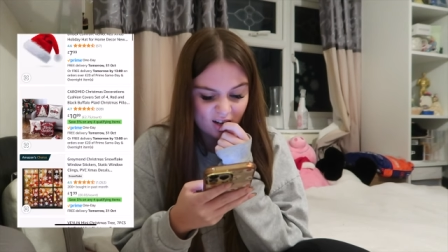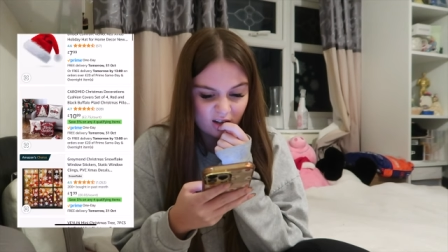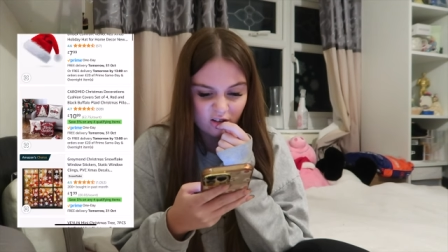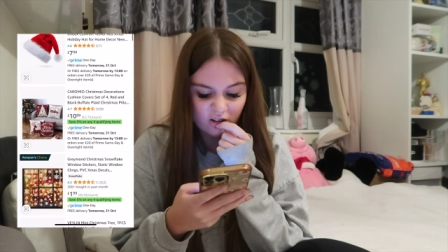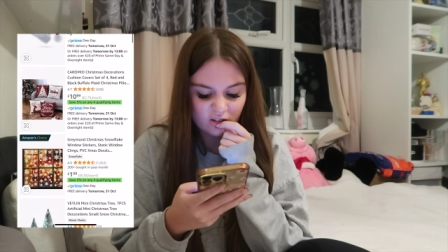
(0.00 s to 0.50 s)

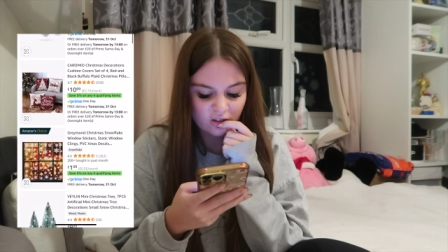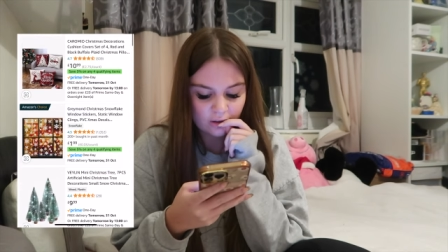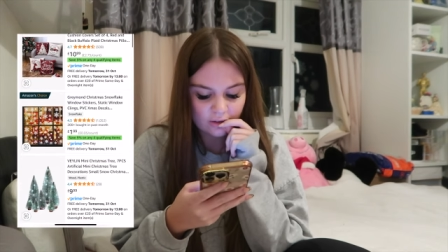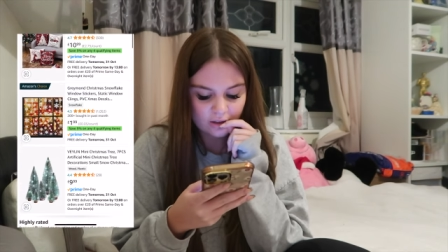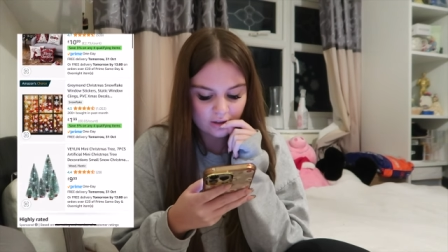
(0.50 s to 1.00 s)
and like
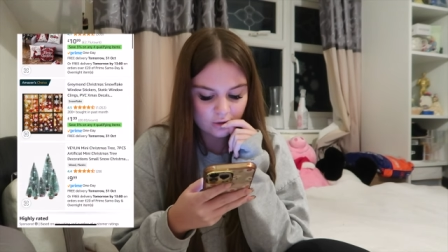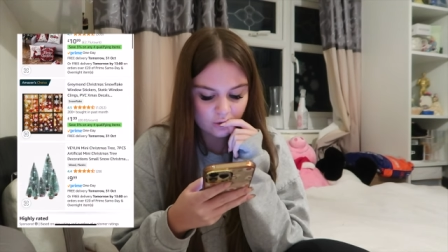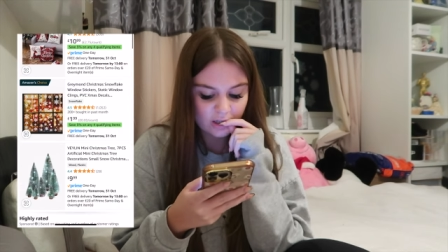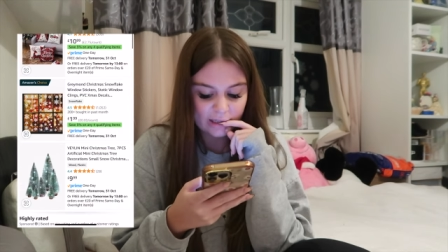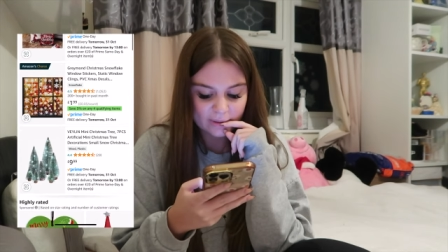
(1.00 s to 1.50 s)
nothing is
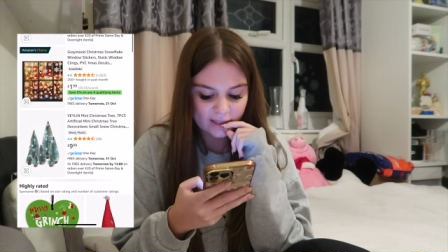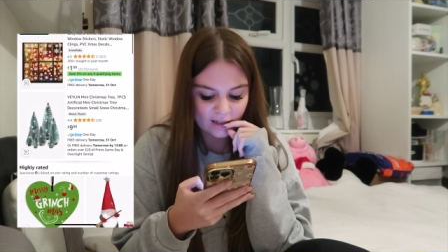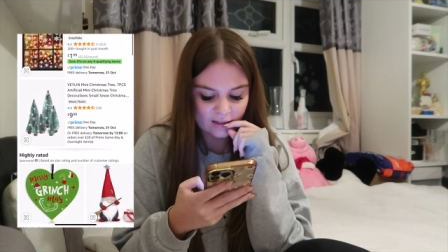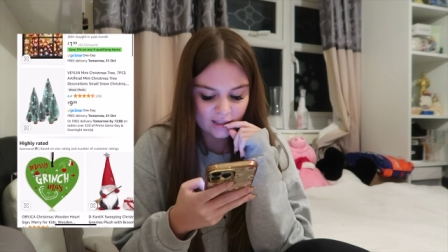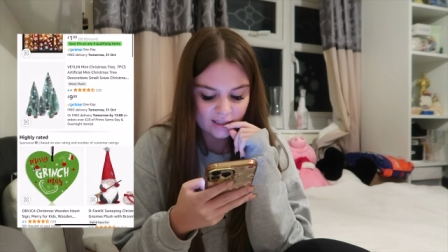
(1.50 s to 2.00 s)
screaming
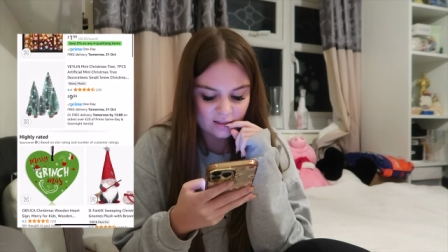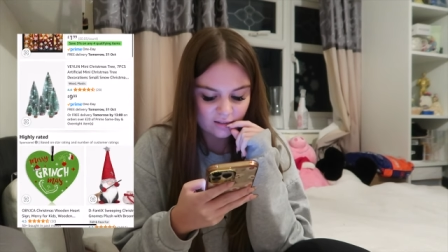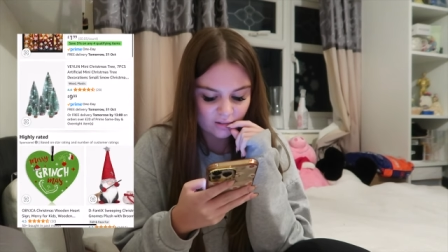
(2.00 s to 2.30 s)
Ellis.